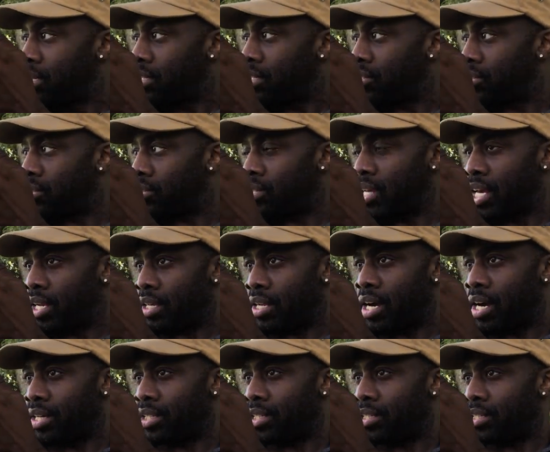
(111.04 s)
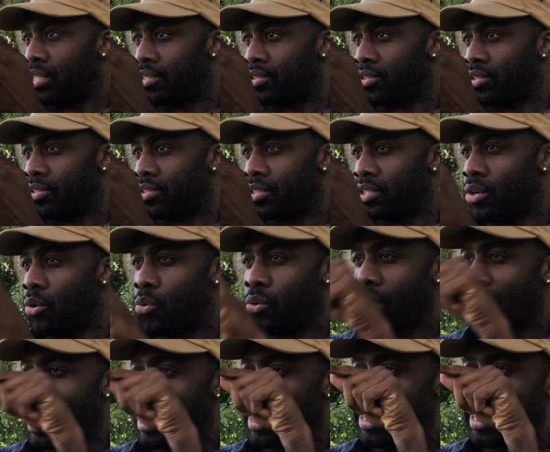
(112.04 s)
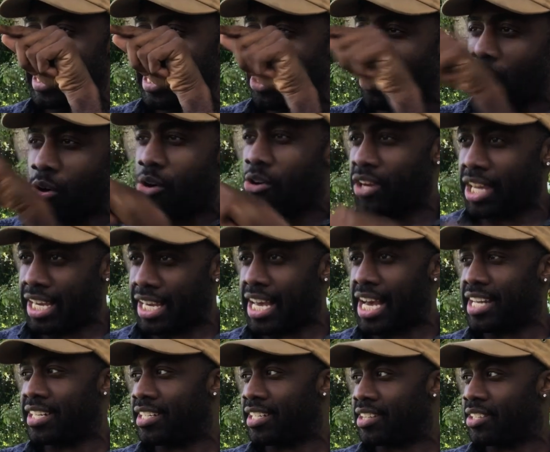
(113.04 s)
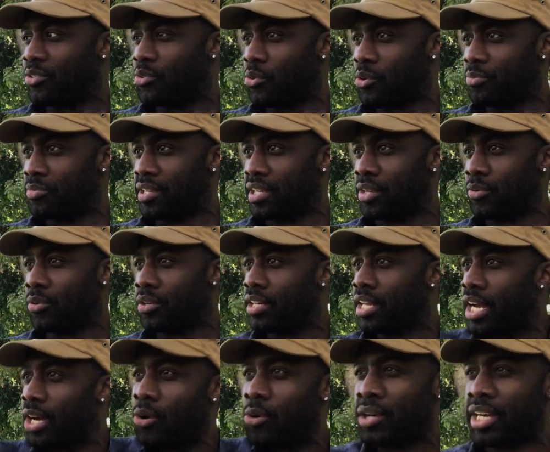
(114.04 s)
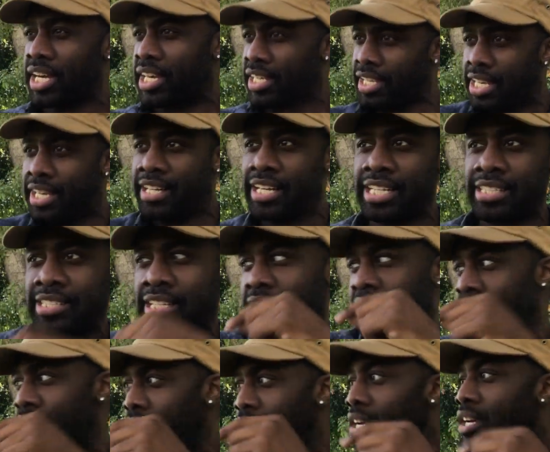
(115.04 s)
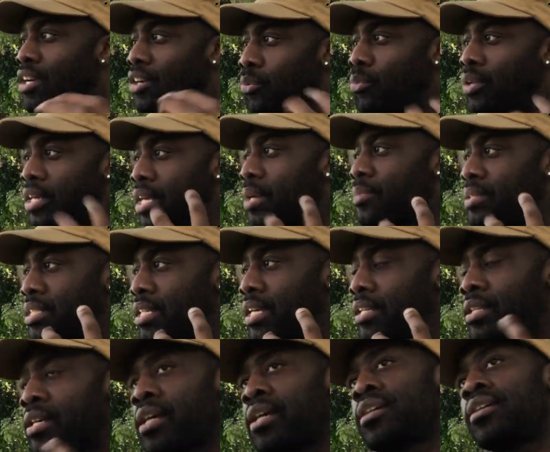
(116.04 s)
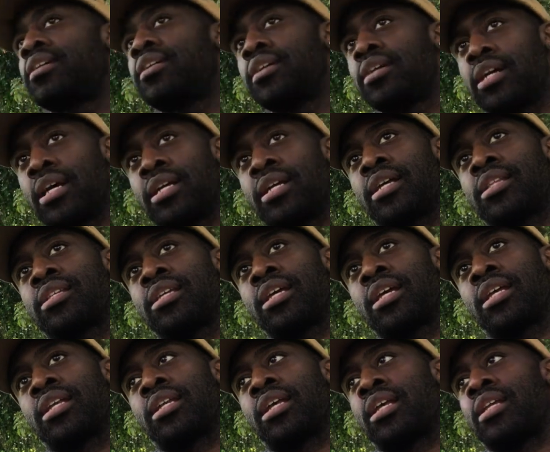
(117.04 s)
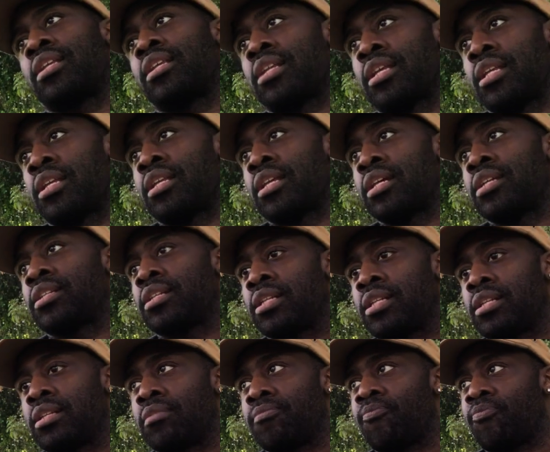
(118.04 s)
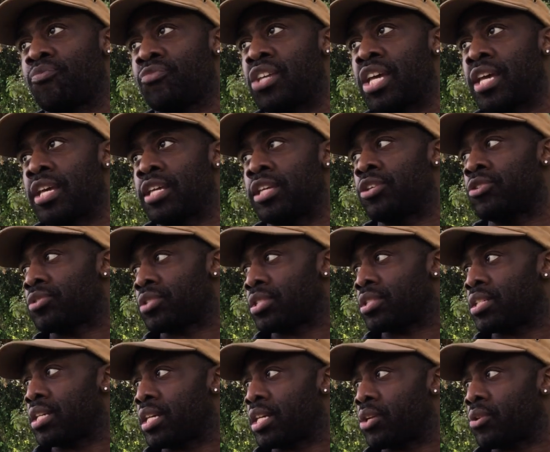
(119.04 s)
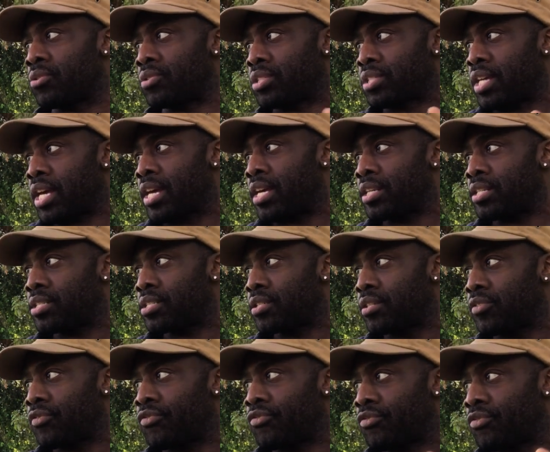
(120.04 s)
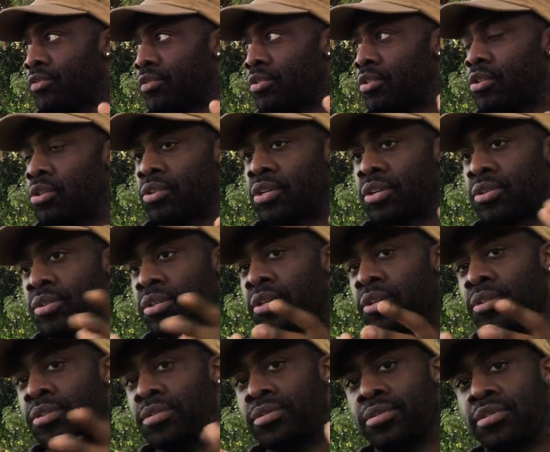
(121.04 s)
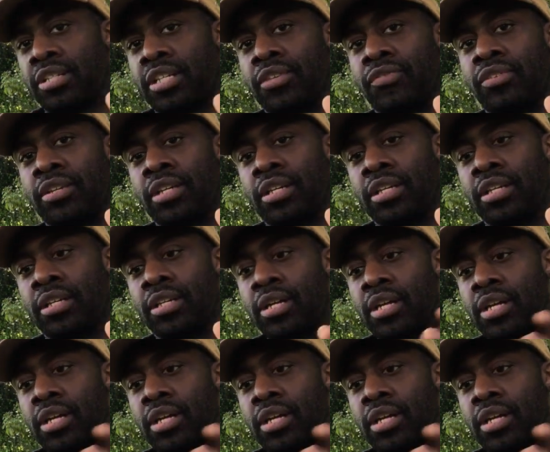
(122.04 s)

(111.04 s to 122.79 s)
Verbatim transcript: you know, that line that Denzel said, okay, King Kong ain't got nothing on me. And we like, okay, yeah, that's how you, we imitate that. Yeah. And I think in, in, in London, they used to seeing it on stage. You know, their, their TV